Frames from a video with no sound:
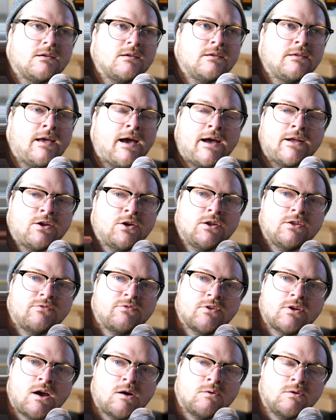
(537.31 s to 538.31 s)
yeah, I couldn't
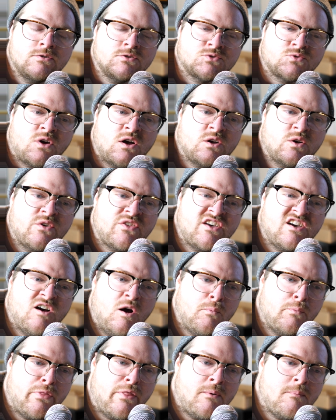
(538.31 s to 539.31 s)
figure out what was wrong with it.
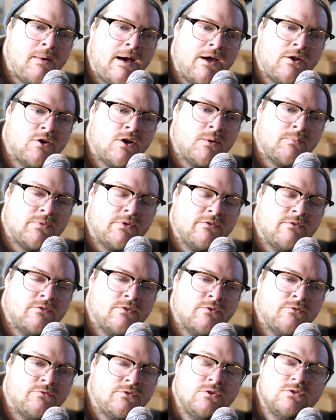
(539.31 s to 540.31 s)
Opened the battery up,
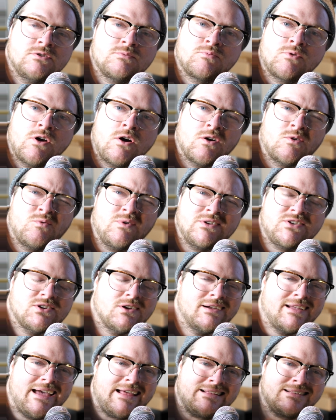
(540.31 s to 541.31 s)
the fuse broke, which
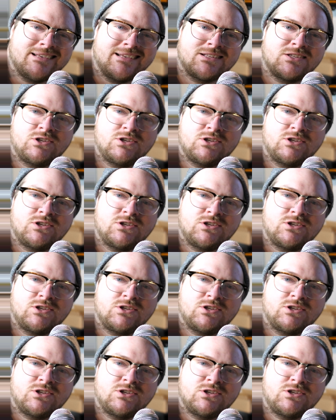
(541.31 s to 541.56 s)
again, it's like